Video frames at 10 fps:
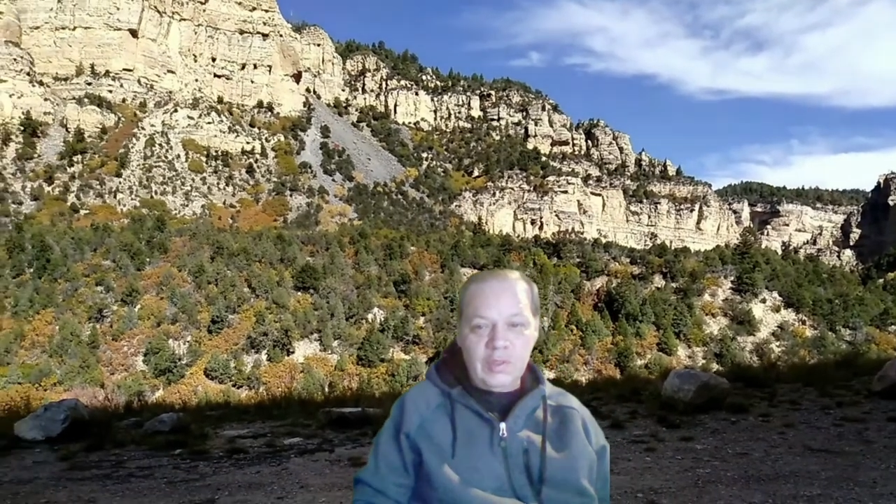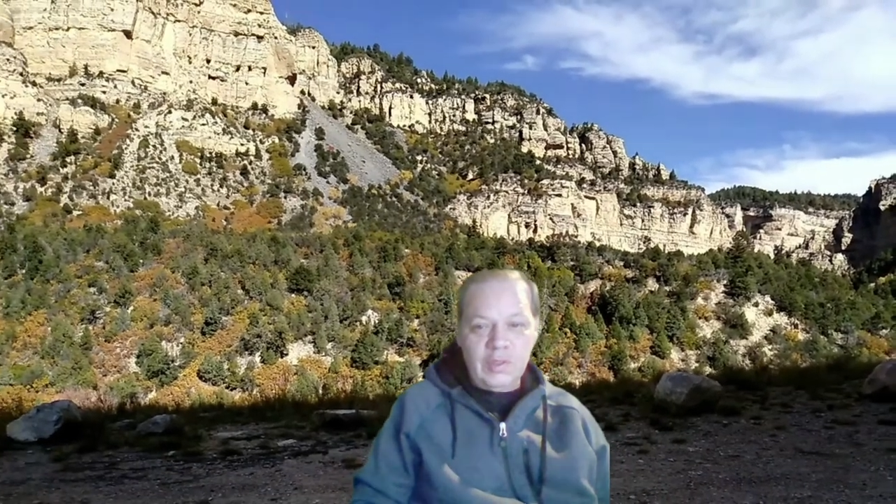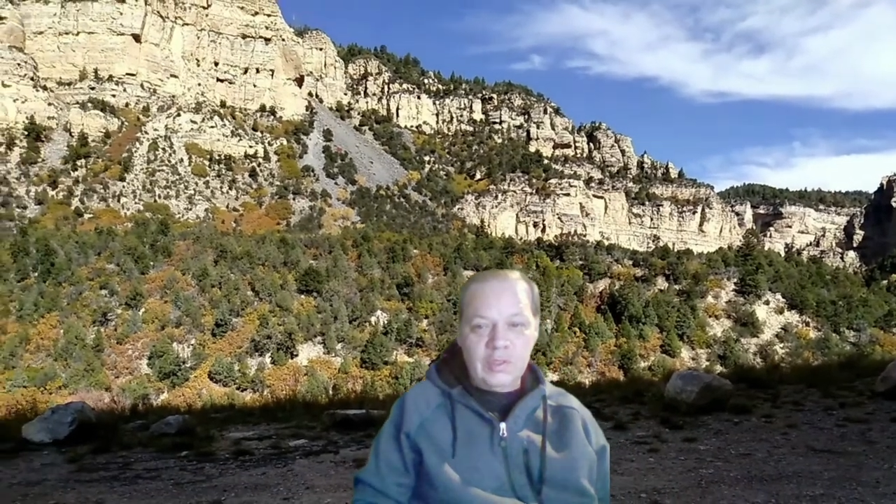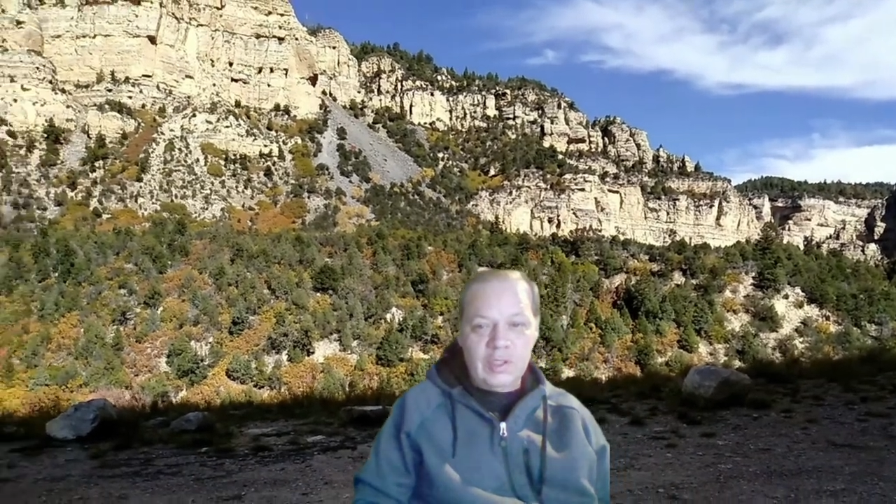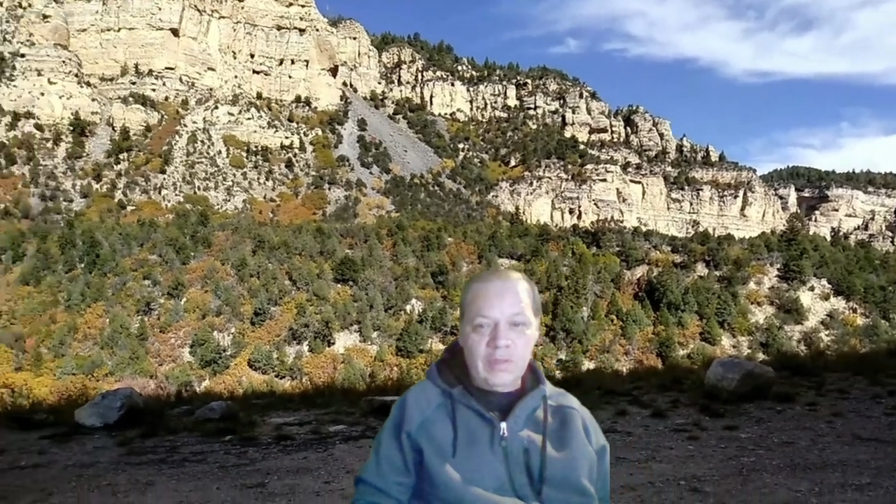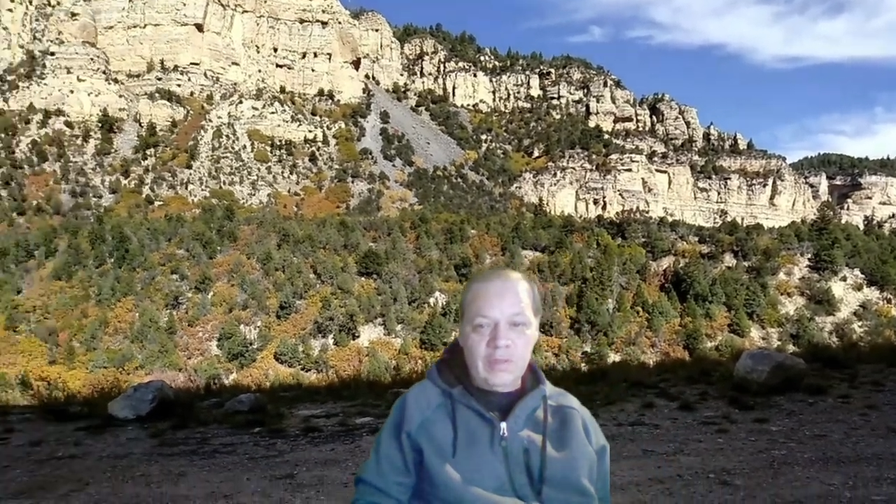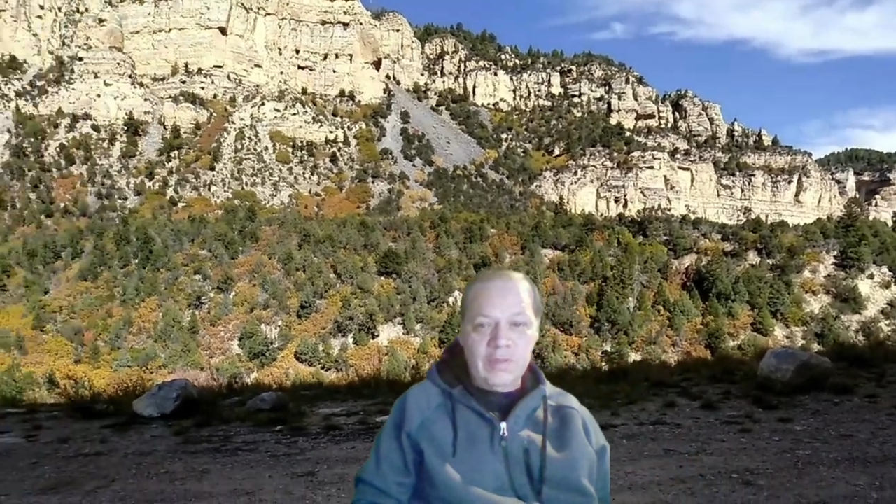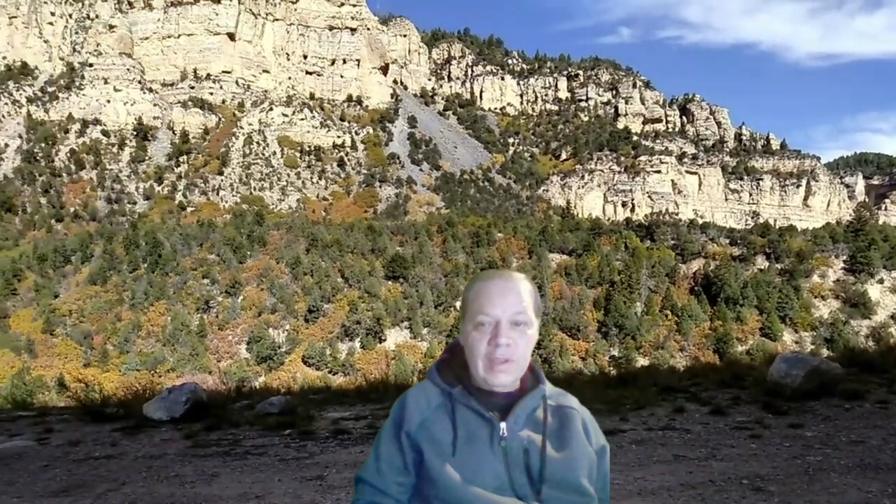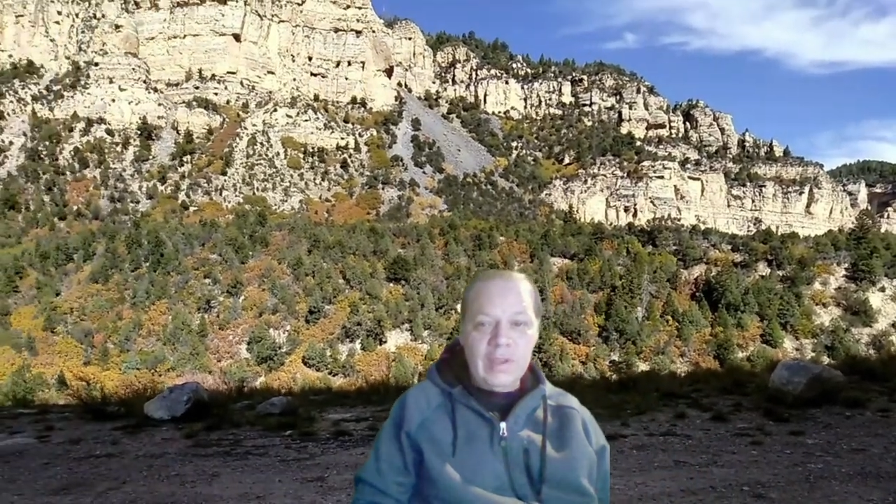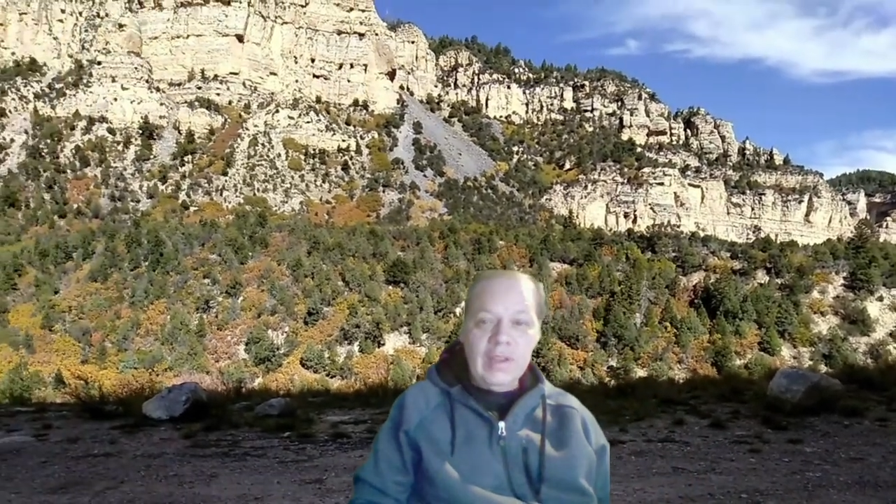yourself
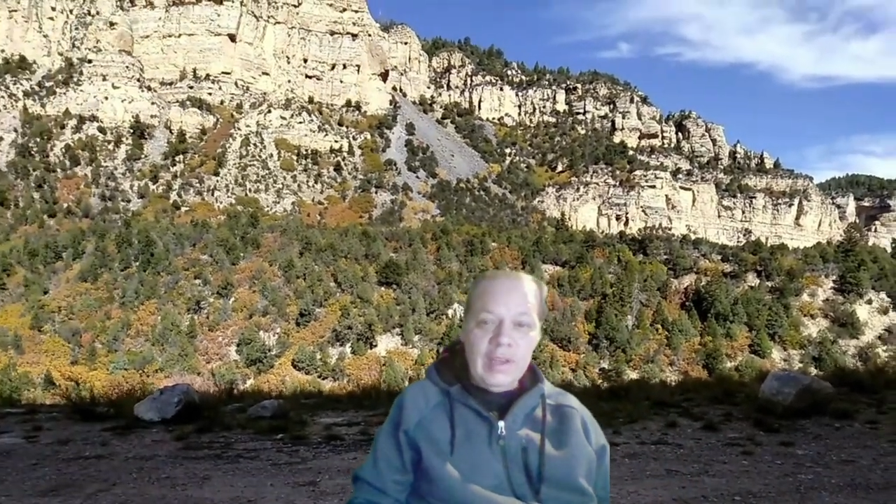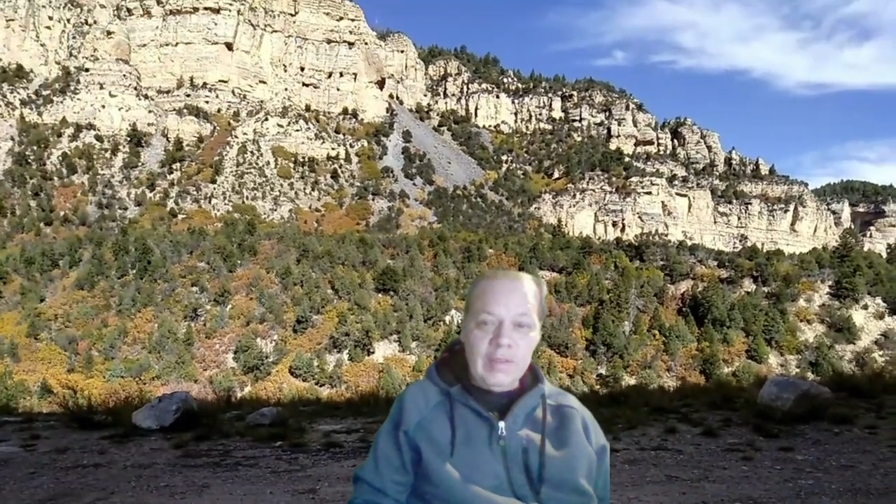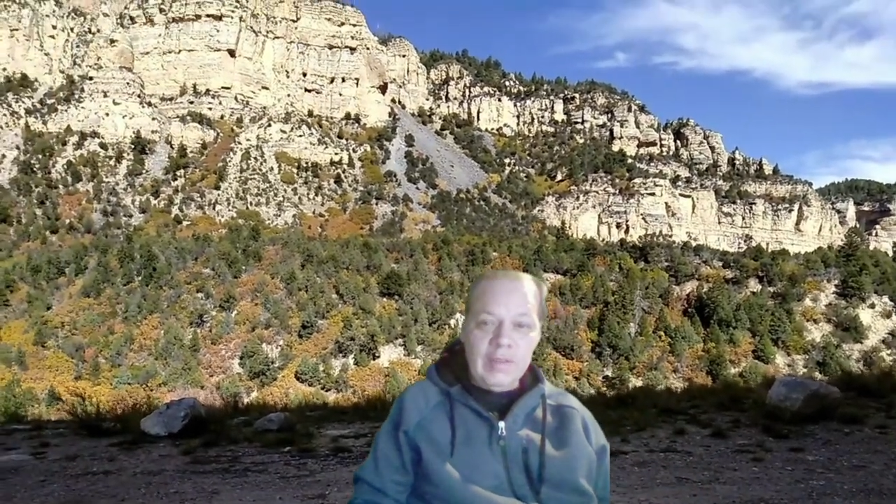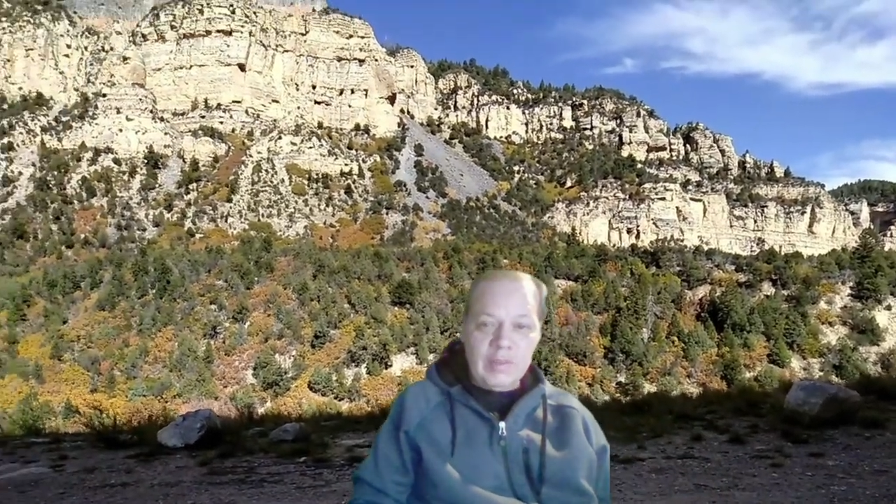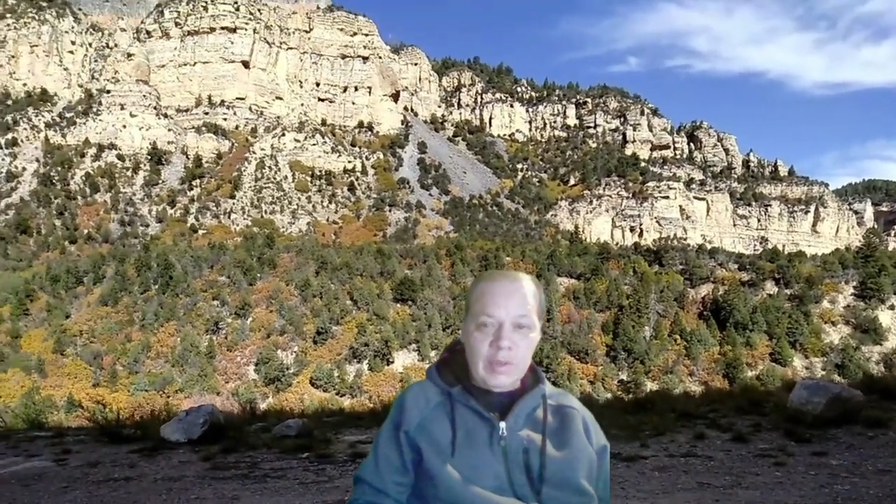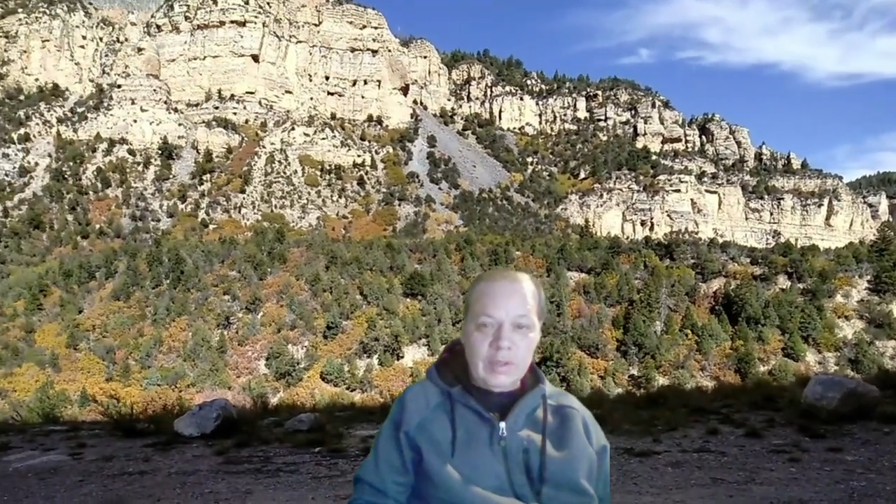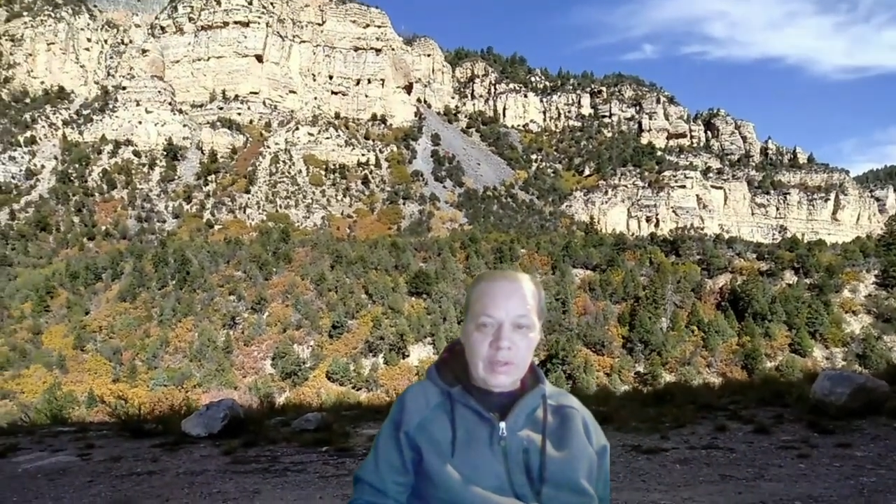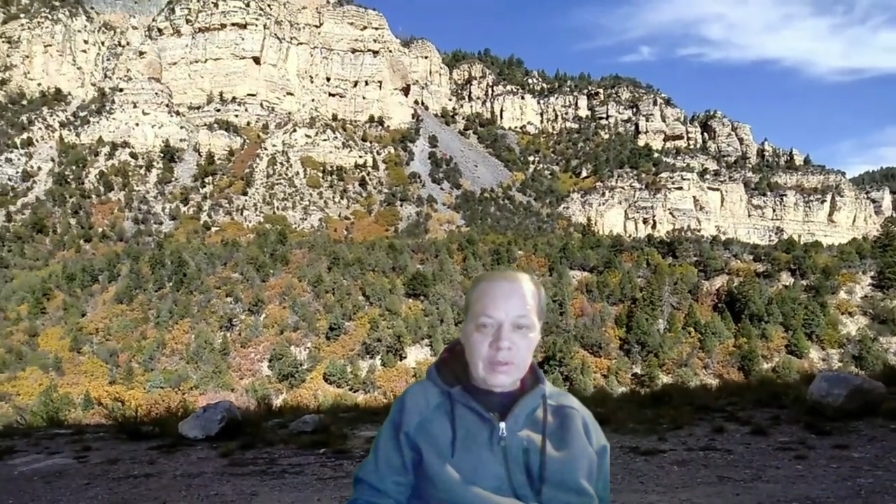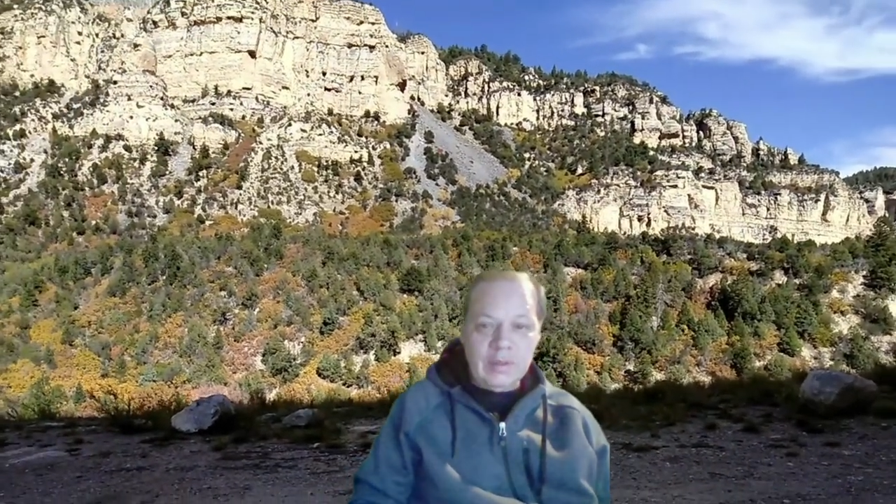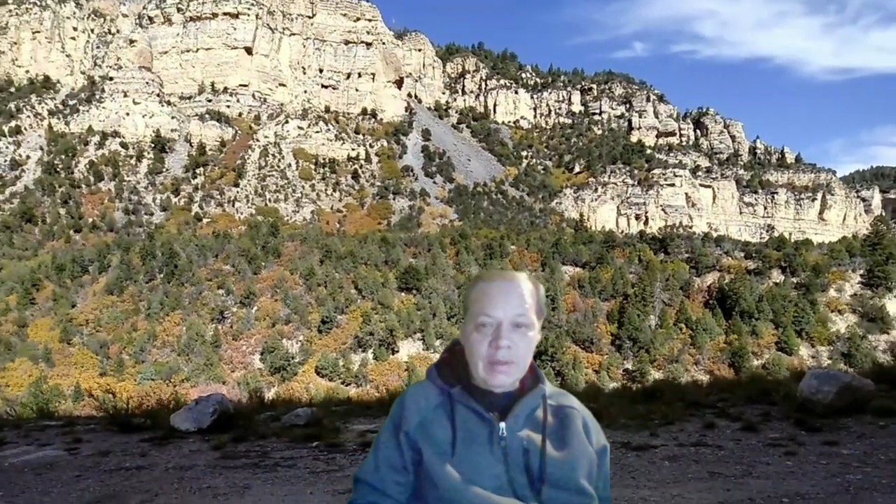and for someone else.